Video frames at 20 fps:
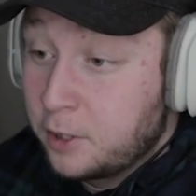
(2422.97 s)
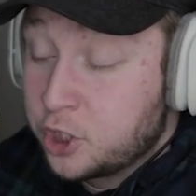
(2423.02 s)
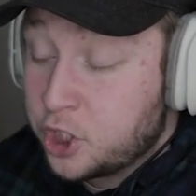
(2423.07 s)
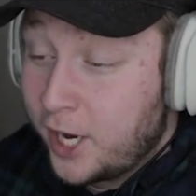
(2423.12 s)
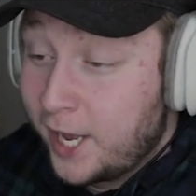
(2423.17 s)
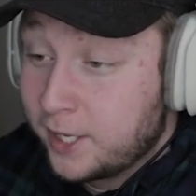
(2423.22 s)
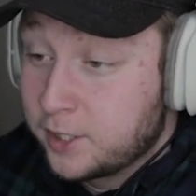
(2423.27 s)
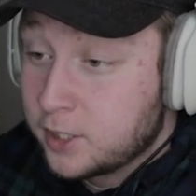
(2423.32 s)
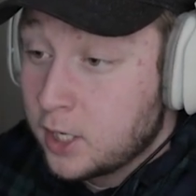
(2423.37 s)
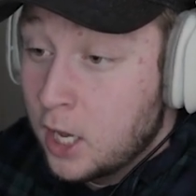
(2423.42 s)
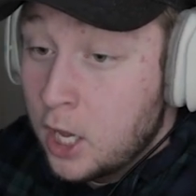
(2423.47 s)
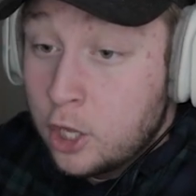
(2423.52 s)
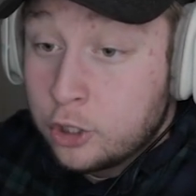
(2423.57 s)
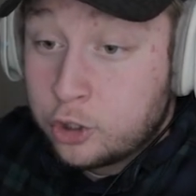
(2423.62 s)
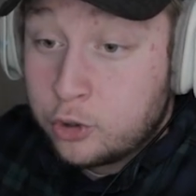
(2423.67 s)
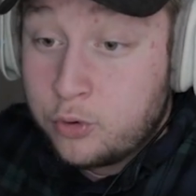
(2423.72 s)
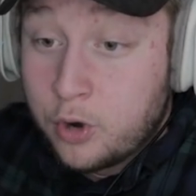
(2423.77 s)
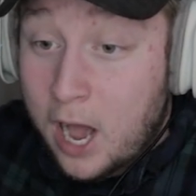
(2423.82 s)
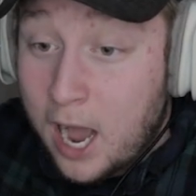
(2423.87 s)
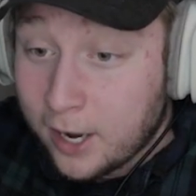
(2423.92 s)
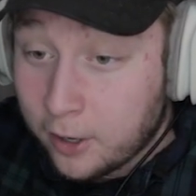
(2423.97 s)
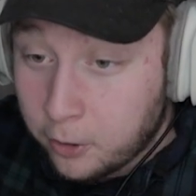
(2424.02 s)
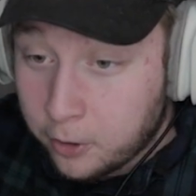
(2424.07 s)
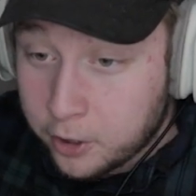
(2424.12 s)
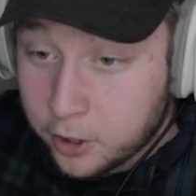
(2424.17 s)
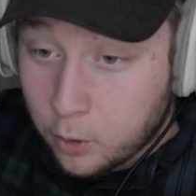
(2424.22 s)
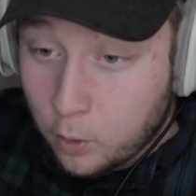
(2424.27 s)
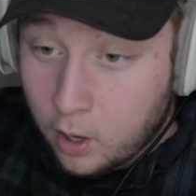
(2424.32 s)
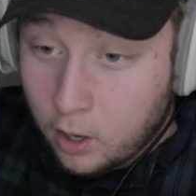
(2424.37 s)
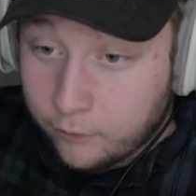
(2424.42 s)
chance to not go to
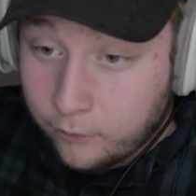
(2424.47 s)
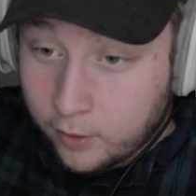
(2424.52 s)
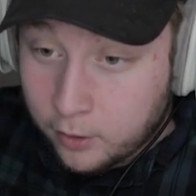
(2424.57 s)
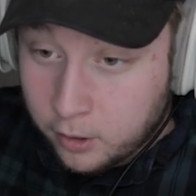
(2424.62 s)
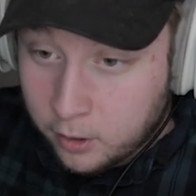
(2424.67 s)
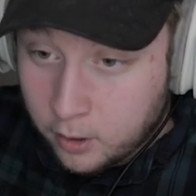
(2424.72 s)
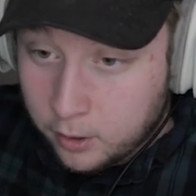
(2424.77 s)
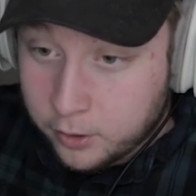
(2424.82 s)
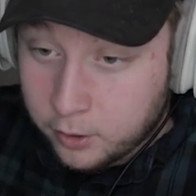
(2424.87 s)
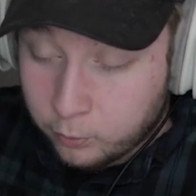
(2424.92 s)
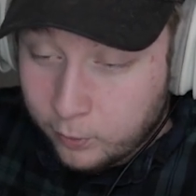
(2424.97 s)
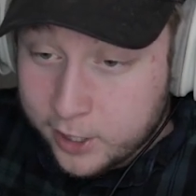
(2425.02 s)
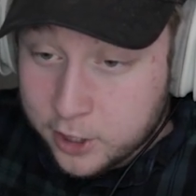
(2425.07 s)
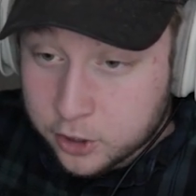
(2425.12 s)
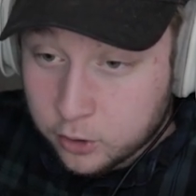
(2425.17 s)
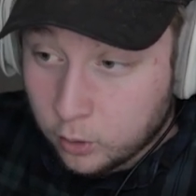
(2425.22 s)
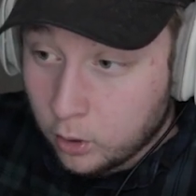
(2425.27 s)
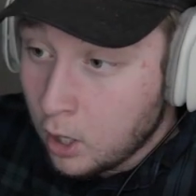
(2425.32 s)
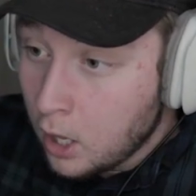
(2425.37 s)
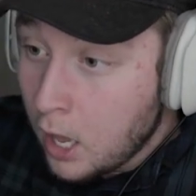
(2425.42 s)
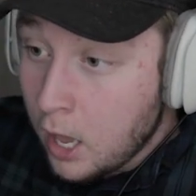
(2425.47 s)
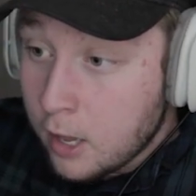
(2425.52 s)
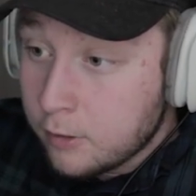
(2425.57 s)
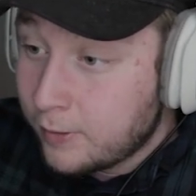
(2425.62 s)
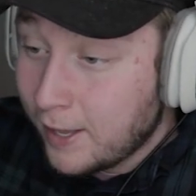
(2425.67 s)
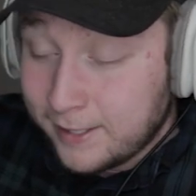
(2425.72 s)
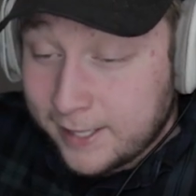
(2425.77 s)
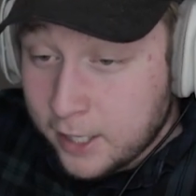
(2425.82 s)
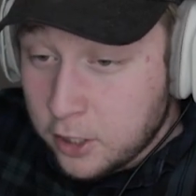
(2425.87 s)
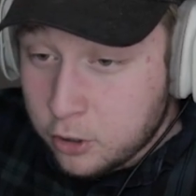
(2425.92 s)
the the regional.
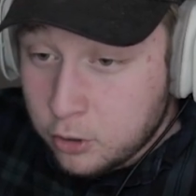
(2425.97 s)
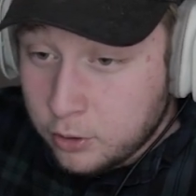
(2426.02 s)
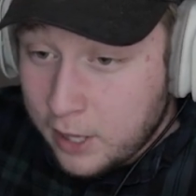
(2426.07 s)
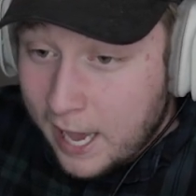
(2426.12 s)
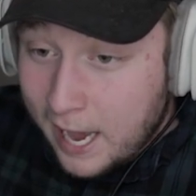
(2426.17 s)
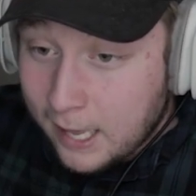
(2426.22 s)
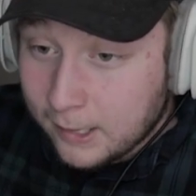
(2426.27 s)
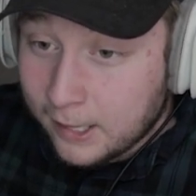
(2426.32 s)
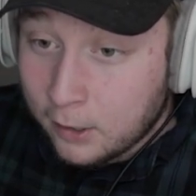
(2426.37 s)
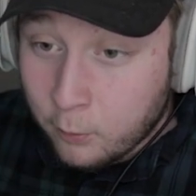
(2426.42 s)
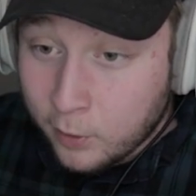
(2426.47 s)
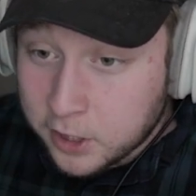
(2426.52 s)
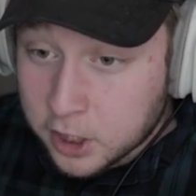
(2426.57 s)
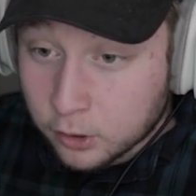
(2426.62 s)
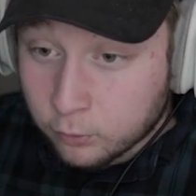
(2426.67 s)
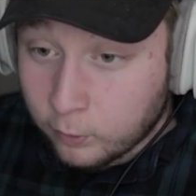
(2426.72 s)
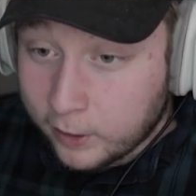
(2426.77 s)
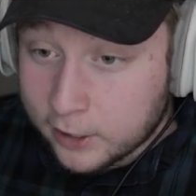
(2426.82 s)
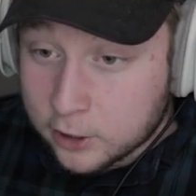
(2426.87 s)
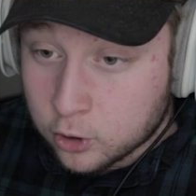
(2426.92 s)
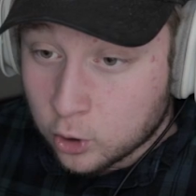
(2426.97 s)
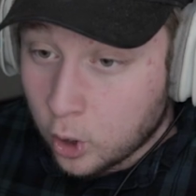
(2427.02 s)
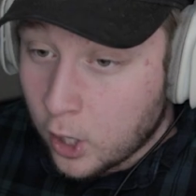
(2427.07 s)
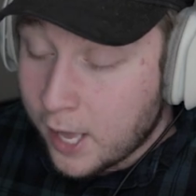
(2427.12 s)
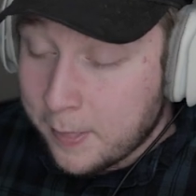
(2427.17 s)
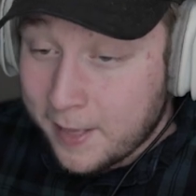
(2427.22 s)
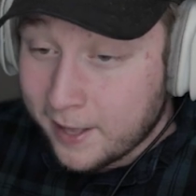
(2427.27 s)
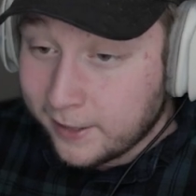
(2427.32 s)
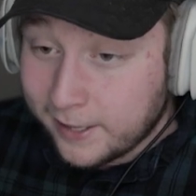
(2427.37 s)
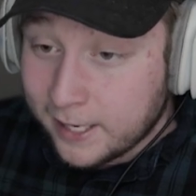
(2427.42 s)
They didn't do that. They went to the regional
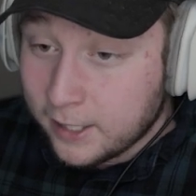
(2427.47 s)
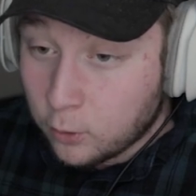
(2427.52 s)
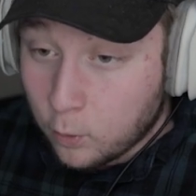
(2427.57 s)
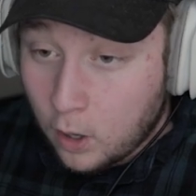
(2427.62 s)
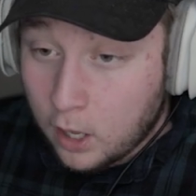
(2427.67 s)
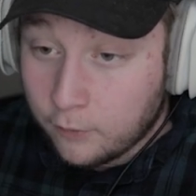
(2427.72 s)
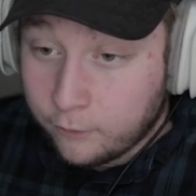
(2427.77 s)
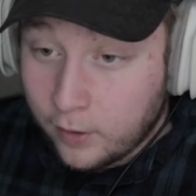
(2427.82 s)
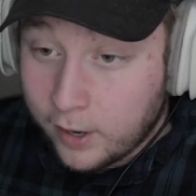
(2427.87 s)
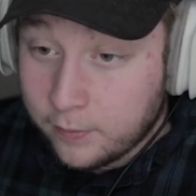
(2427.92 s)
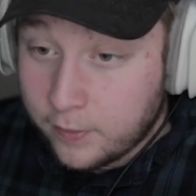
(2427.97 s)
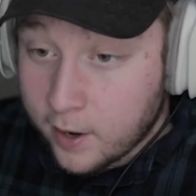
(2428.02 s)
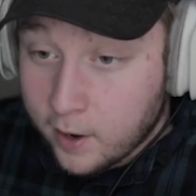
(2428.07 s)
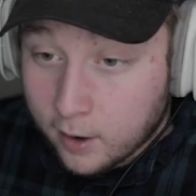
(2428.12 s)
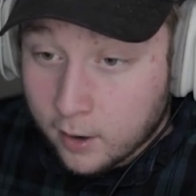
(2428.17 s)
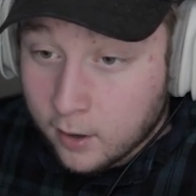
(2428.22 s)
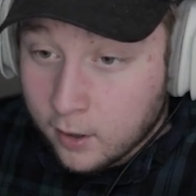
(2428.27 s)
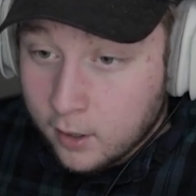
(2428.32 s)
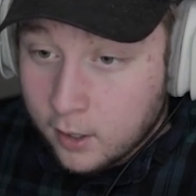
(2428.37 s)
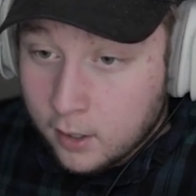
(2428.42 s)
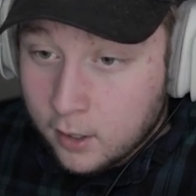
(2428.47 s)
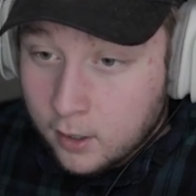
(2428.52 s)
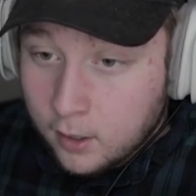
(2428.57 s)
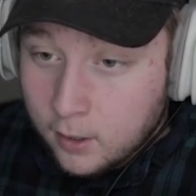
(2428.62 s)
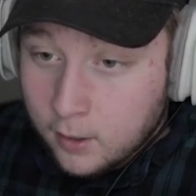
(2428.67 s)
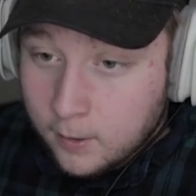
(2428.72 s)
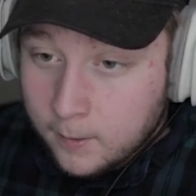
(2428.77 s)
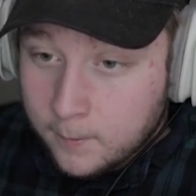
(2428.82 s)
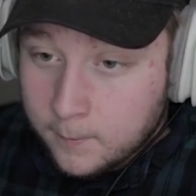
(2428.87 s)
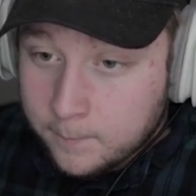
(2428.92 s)
and they didn't qualify there.
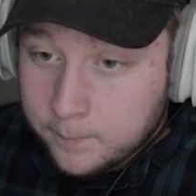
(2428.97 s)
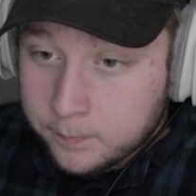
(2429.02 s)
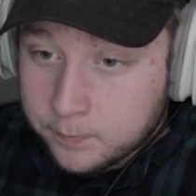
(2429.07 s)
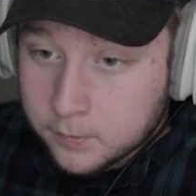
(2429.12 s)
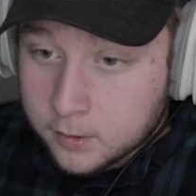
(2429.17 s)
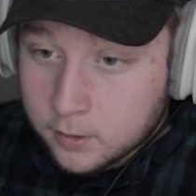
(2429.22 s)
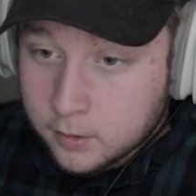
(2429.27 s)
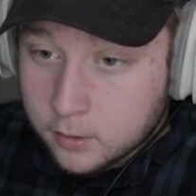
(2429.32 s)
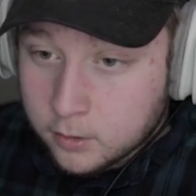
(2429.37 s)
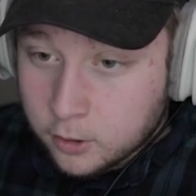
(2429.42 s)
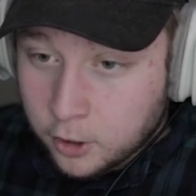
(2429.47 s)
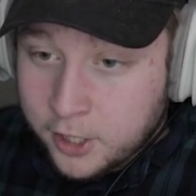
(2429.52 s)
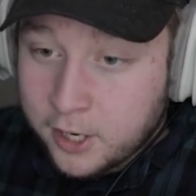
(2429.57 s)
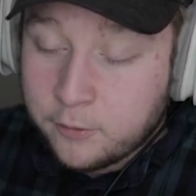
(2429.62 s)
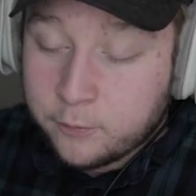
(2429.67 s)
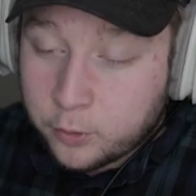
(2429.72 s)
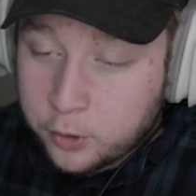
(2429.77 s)
They didn't.